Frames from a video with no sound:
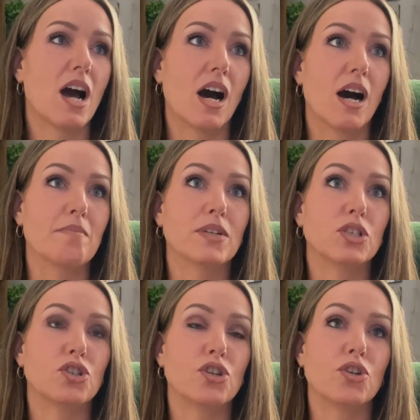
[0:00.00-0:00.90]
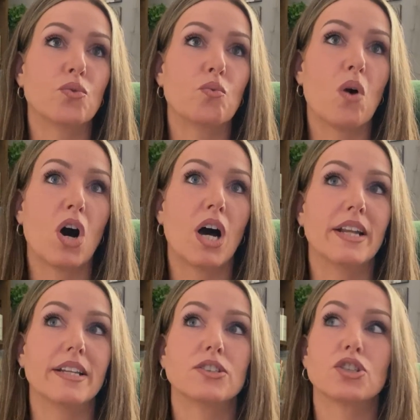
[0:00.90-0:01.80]
Do you
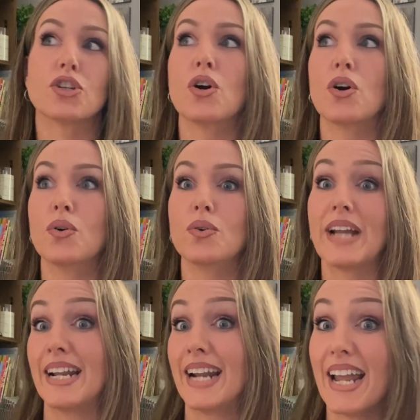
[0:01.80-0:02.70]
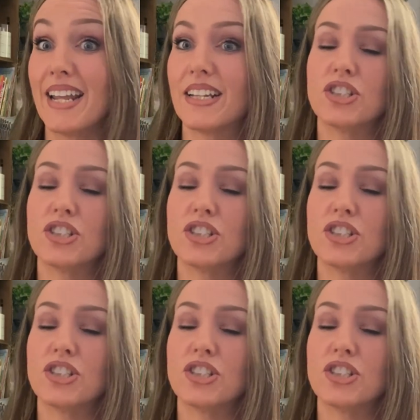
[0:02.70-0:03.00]
want to go night night?